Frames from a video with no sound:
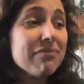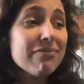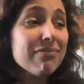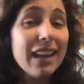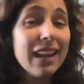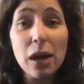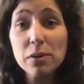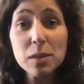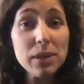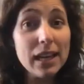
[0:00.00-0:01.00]
and that was the
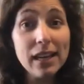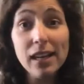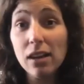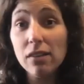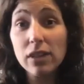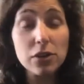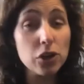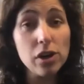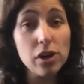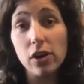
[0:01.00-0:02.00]
beginning of that journey
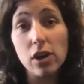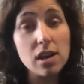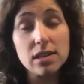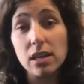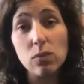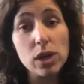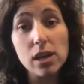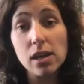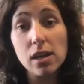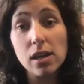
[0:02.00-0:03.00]
for us. And
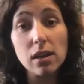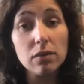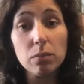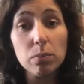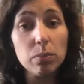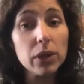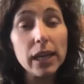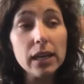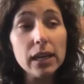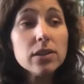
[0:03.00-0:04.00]
we
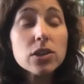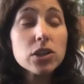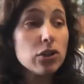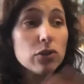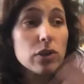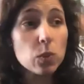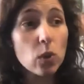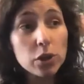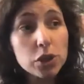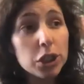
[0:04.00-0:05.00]
planned to do this one
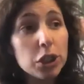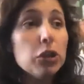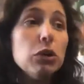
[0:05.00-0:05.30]
show.